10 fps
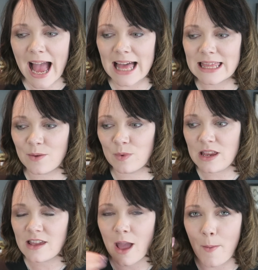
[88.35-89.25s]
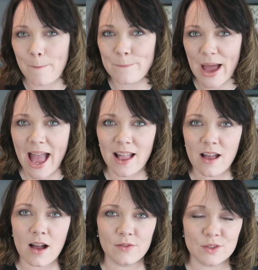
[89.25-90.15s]
And then when you get back
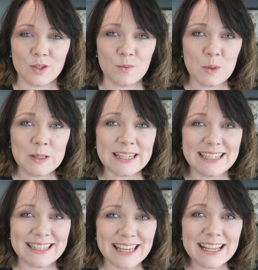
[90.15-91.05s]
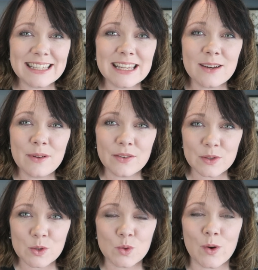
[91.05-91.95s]
after summer holidays, things are going to be
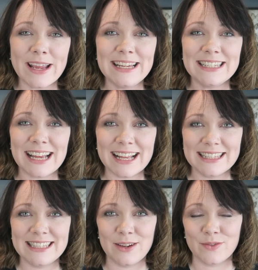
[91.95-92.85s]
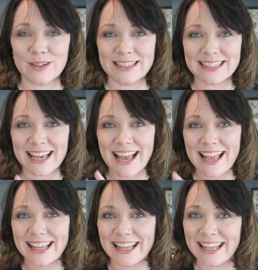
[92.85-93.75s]
strange and different
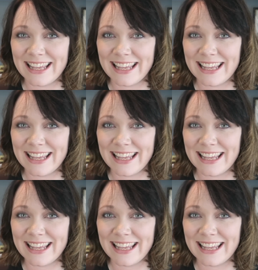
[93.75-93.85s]
again.